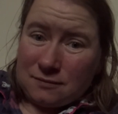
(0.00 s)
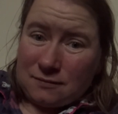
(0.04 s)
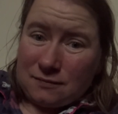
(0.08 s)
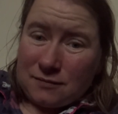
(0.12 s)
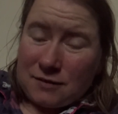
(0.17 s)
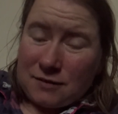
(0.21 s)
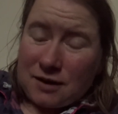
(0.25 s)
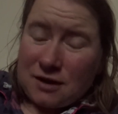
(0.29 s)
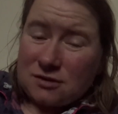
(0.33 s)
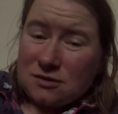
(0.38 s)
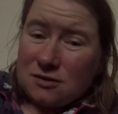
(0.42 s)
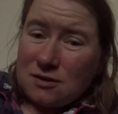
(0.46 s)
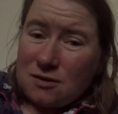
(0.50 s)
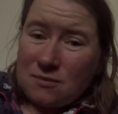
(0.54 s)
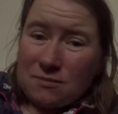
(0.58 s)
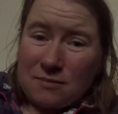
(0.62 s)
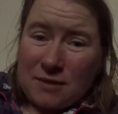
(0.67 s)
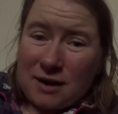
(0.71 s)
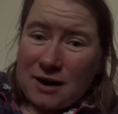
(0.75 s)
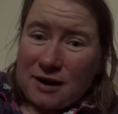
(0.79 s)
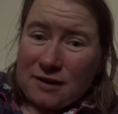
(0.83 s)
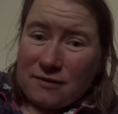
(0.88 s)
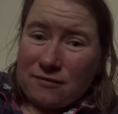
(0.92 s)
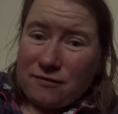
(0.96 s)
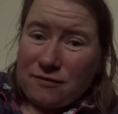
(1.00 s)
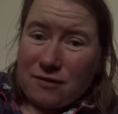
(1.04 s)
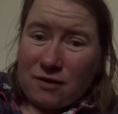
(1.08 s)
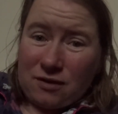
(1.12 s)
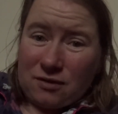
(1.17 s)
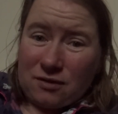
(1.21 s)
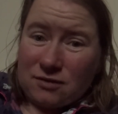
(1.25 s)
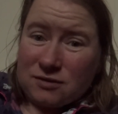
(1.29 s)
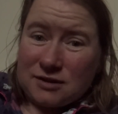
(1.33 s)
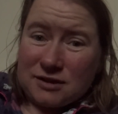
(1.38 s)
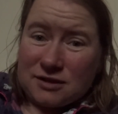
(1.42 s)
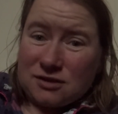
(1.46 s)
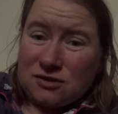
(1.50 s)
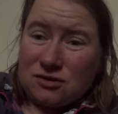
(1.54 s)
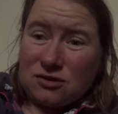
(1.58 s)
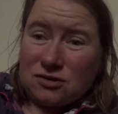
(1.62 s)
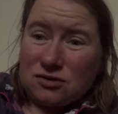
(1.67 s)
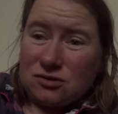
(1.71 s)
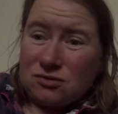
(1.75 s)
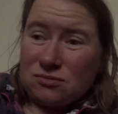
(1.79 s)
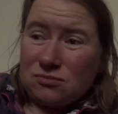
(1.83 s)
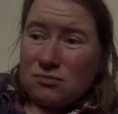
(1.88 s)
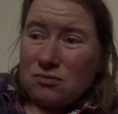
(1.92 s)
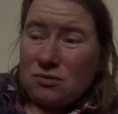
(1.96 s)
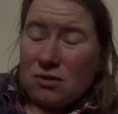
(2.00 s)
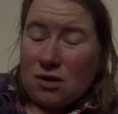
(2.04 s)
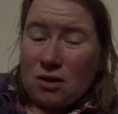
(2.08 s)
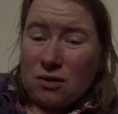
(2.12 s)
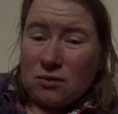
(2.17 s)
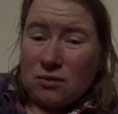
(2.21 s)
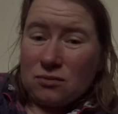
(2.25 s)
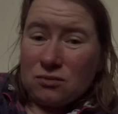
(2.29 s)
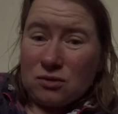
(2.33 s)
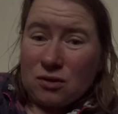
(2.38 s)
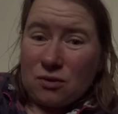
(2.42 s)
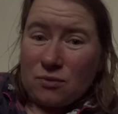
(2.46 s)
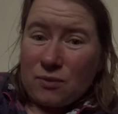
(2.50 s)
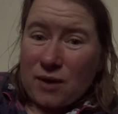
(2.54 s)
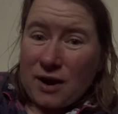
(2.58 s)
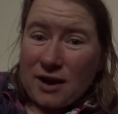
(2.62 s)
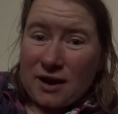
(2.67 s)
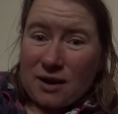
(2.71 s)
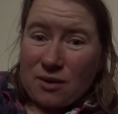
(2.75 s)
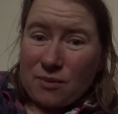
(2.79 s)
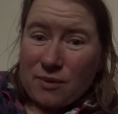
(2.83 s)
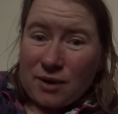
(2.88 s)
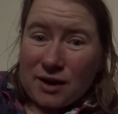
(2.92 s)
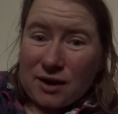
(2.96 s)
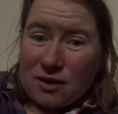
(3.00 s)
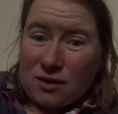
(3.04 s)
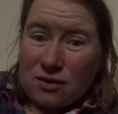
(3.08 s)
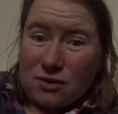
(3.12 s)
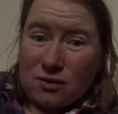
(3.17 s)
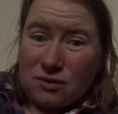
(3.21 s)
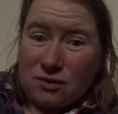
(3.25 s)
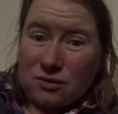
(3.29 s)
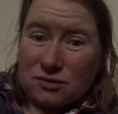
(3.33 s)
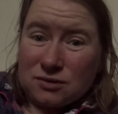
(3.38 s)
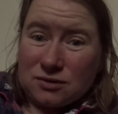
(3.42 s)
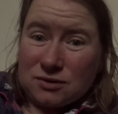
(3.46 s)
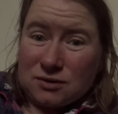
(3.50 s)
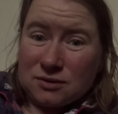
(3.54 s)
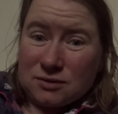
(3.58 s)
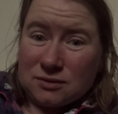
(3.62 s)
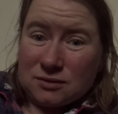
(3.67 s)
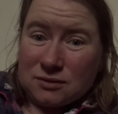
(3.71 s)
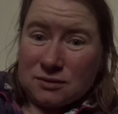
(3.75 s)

That's not my fault. It's just the way it goes.